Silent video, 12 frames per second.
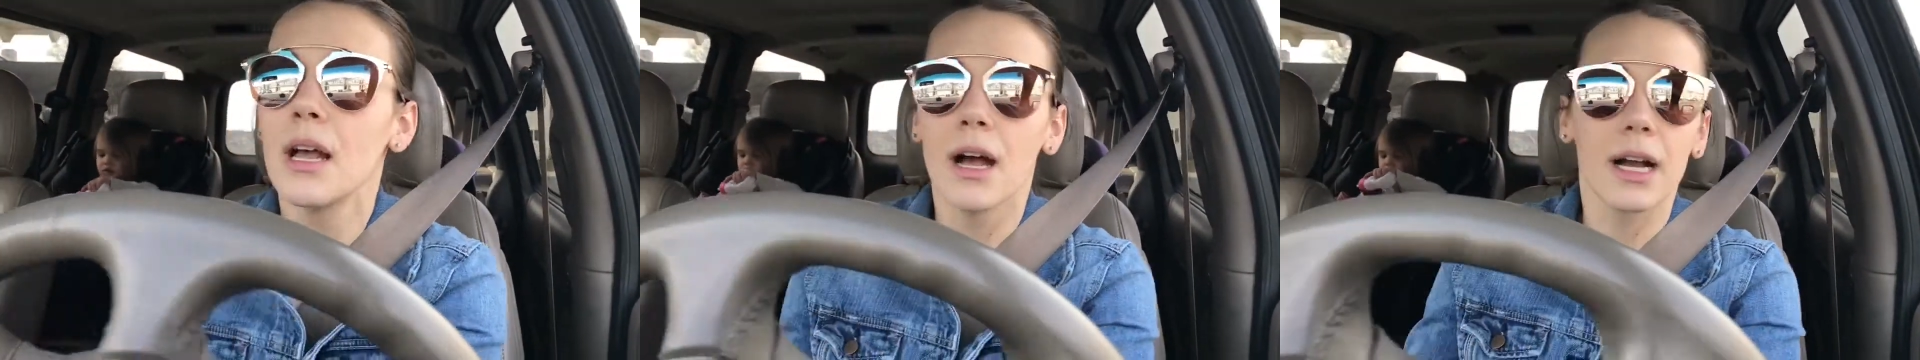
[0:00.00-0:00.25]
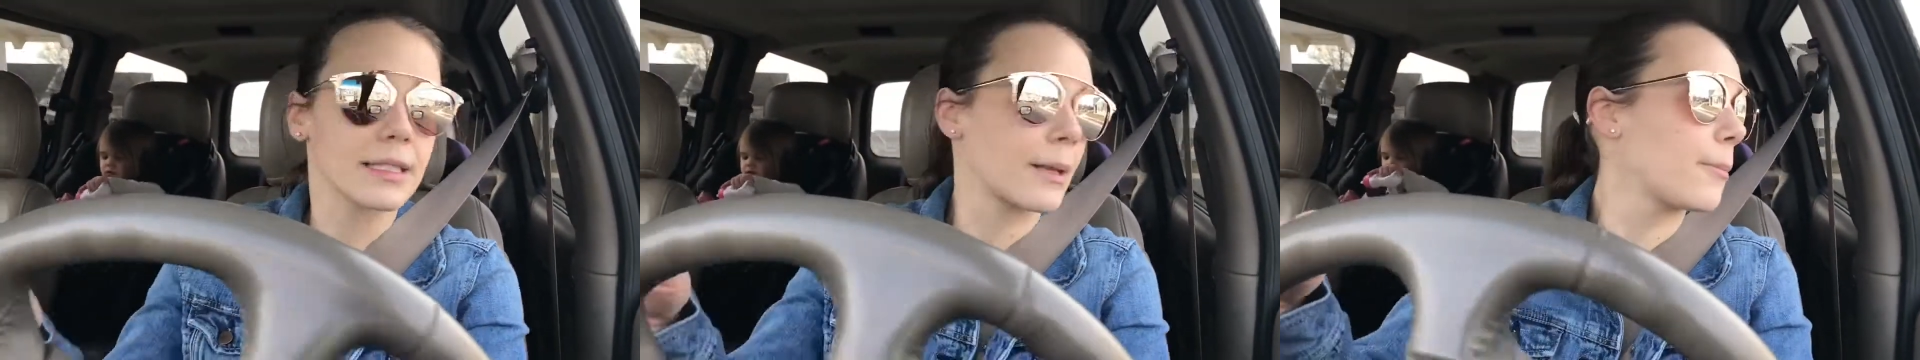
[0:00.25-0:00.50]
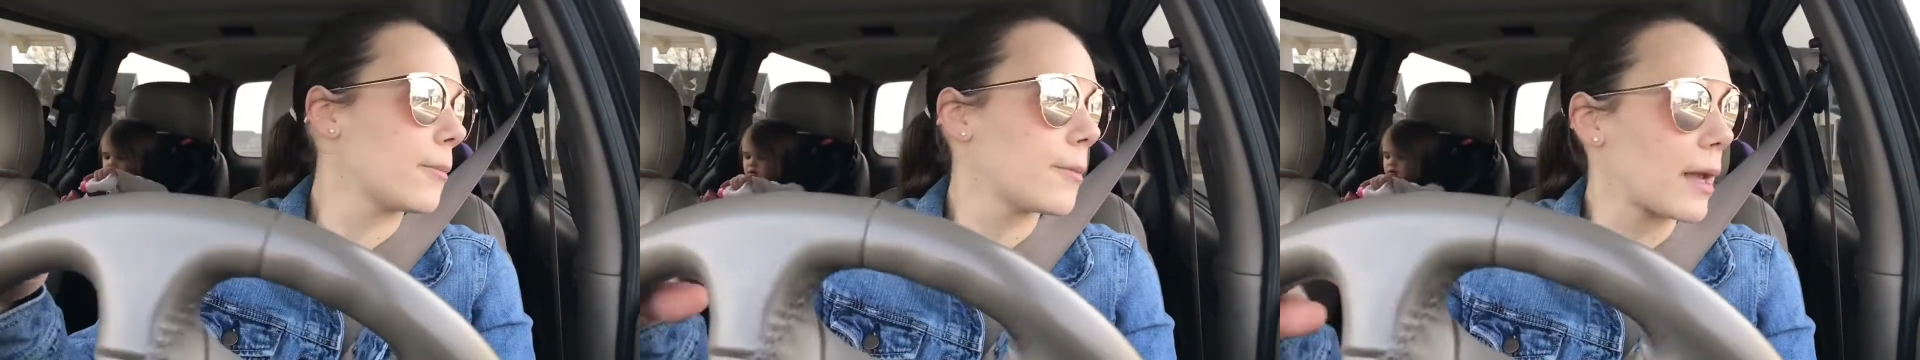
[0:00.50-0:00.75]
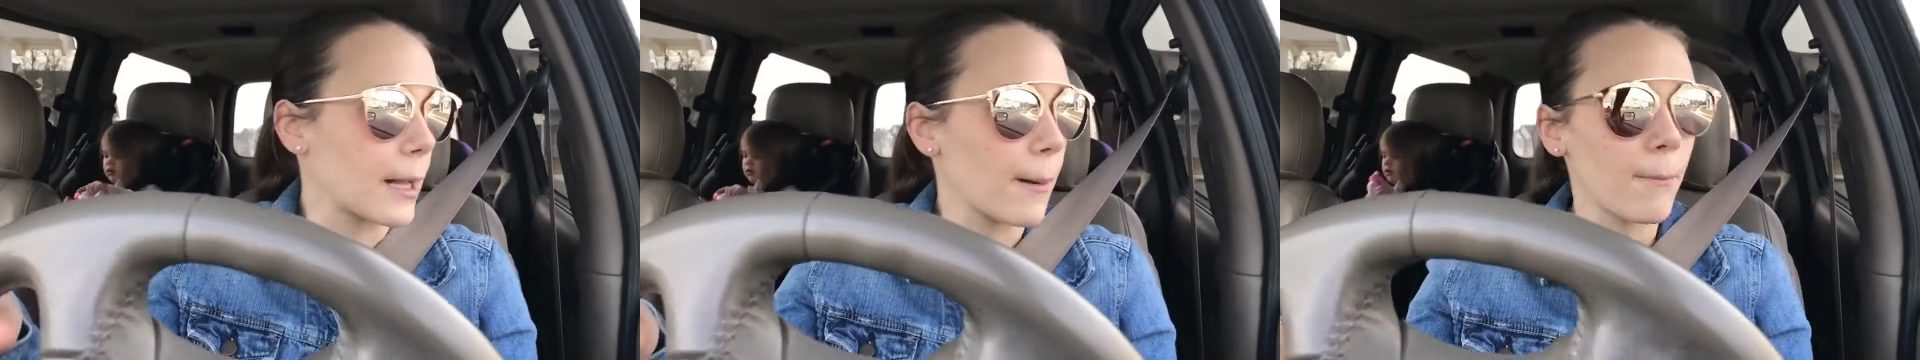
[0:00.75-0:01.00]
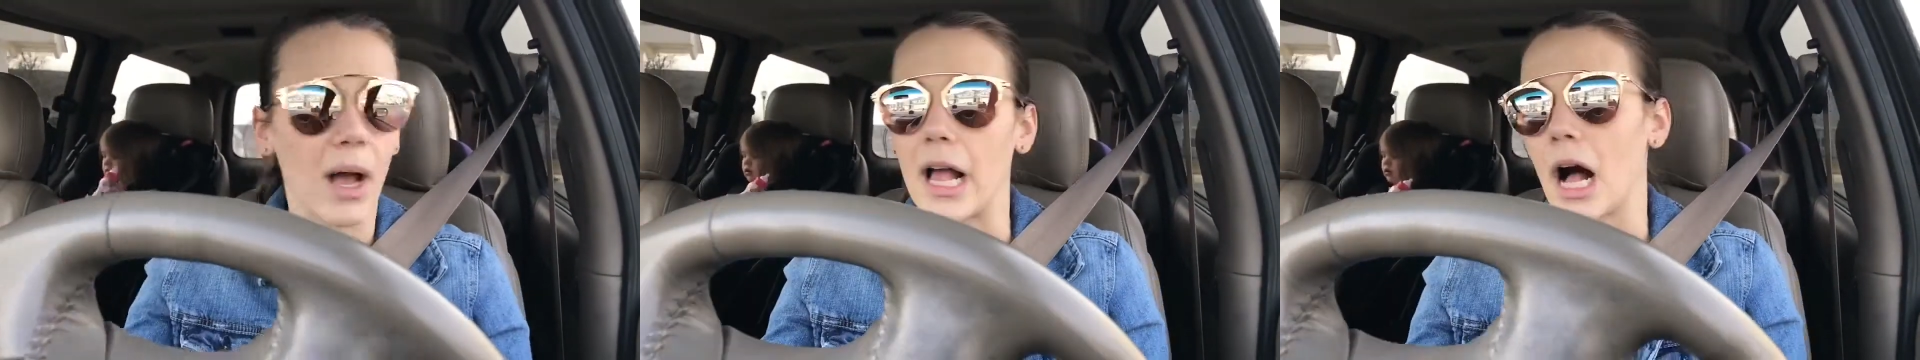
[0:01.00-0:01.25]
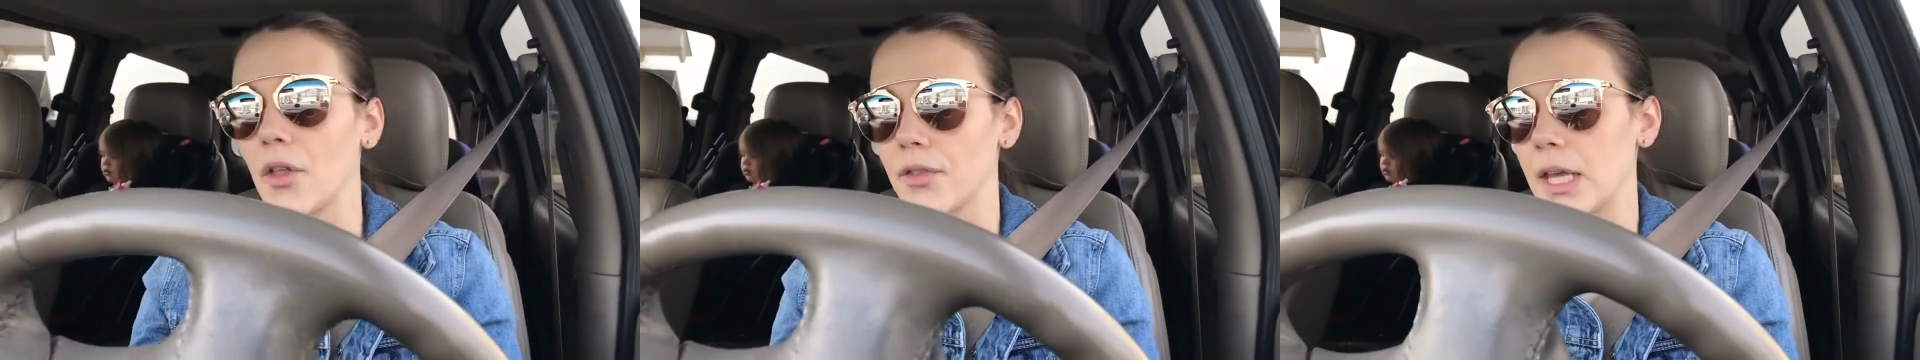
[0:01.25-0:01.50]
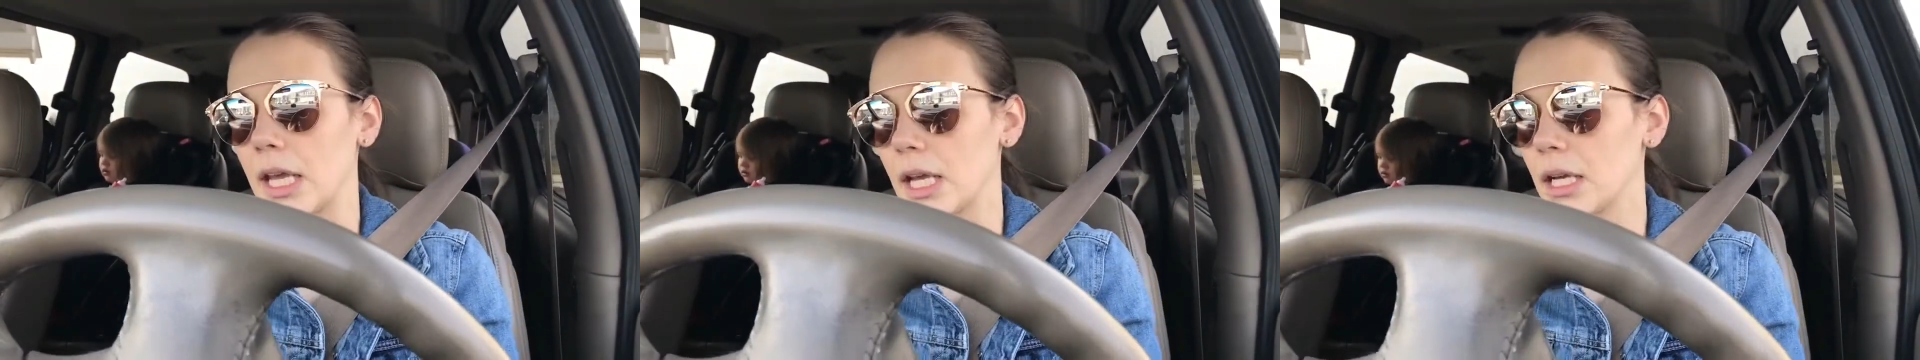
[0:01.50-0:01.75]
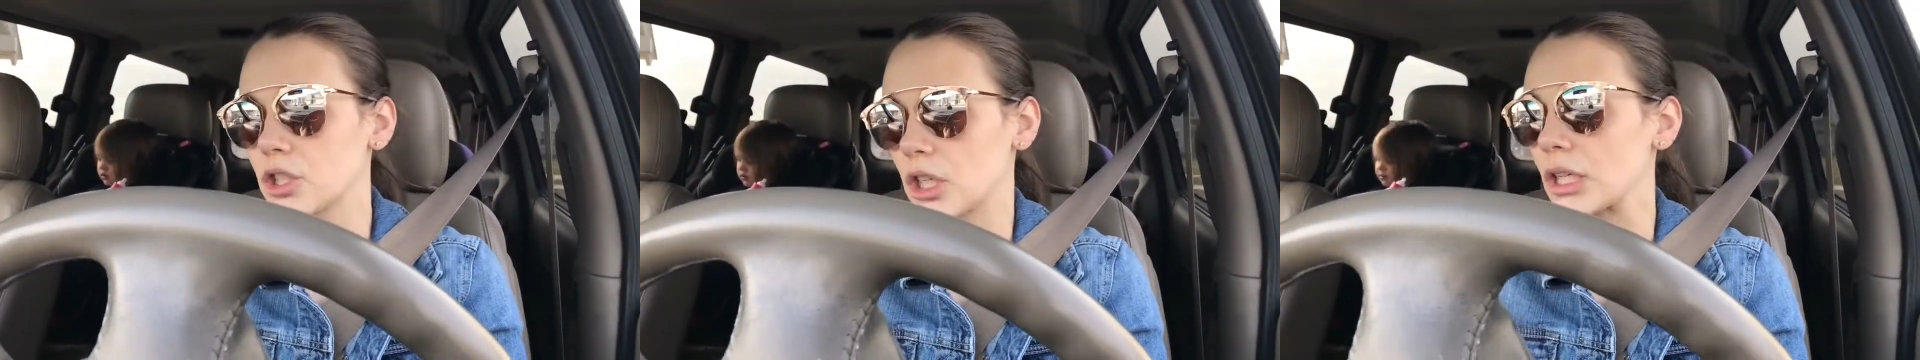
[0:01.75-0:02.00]
because I'm gonna make my
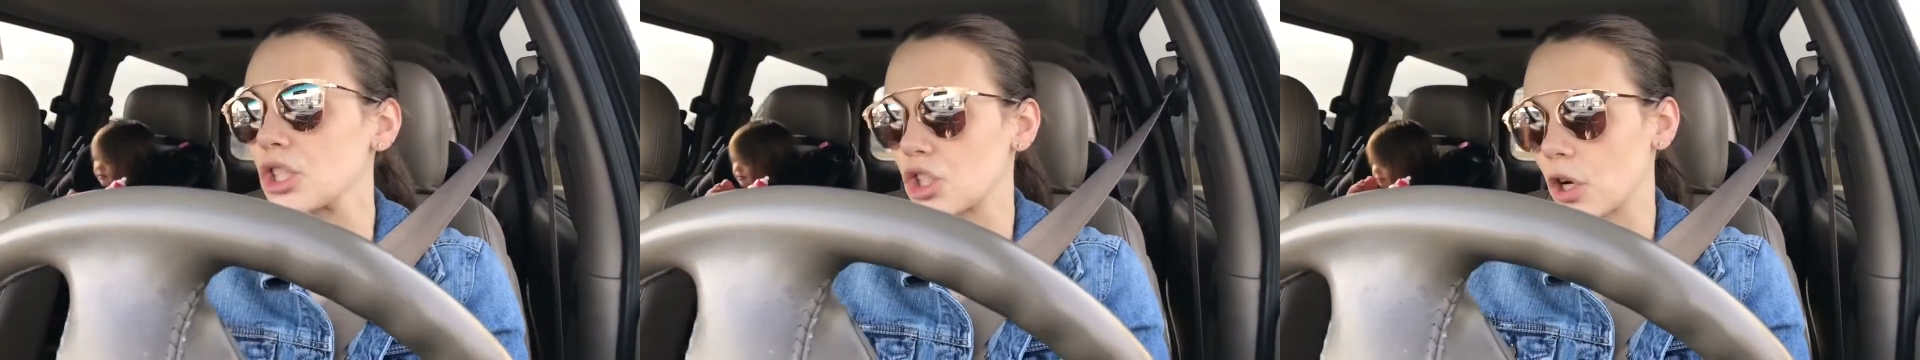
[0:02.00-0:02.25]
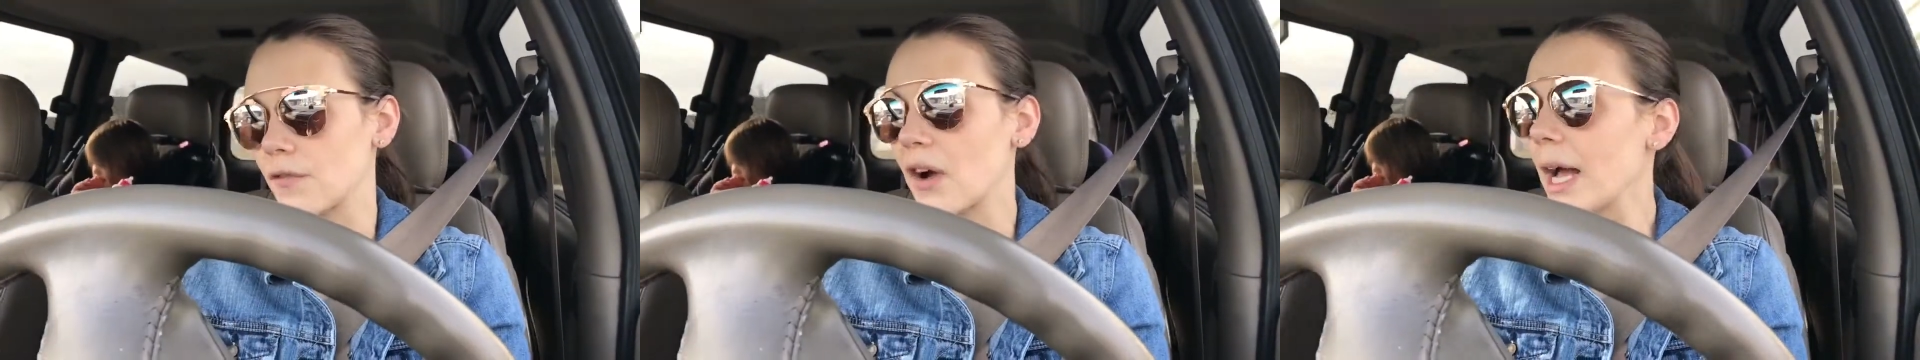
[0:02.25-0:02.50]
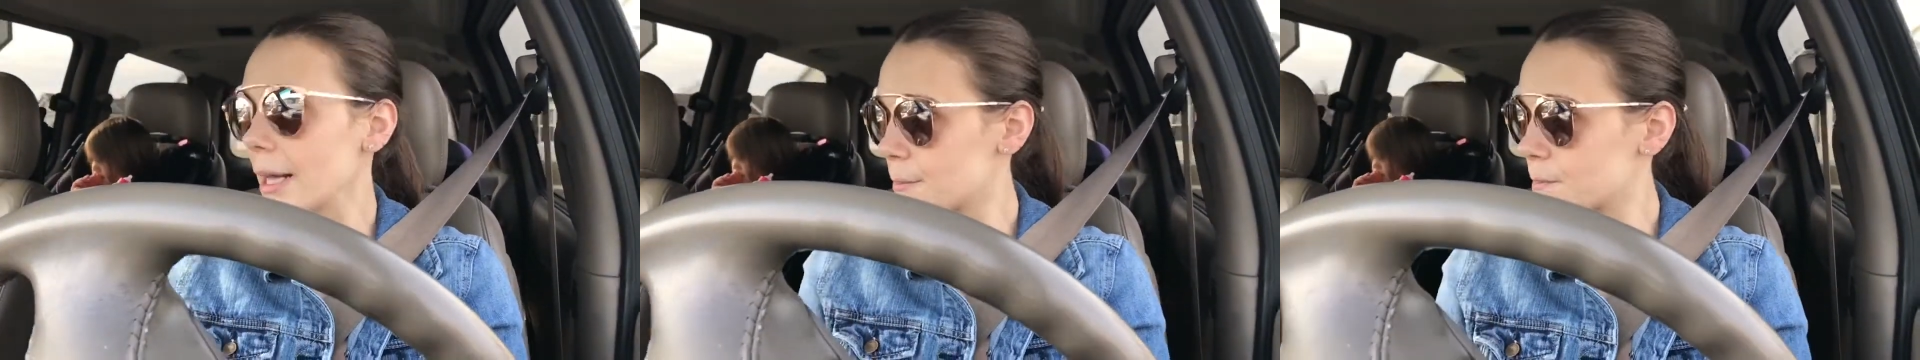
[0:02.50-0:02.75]
healthy chicken stir fry.